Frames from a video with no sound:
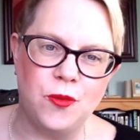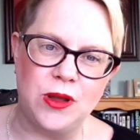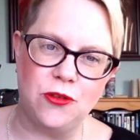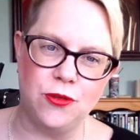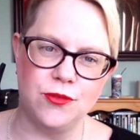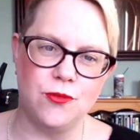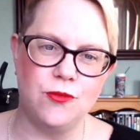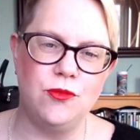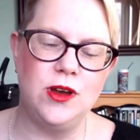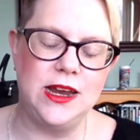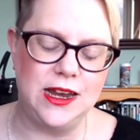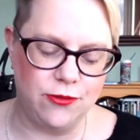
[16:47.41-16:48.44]
which was
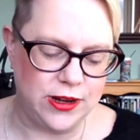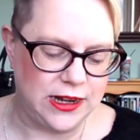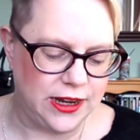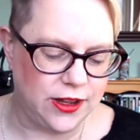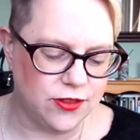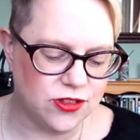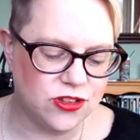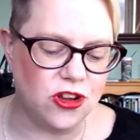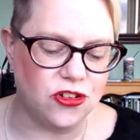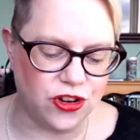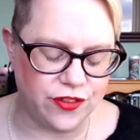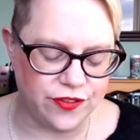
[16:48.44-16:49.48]
really
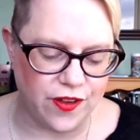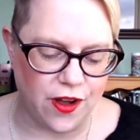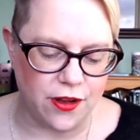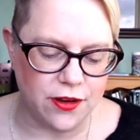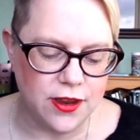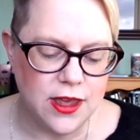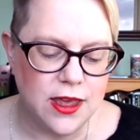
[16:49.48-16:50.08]
such good fun.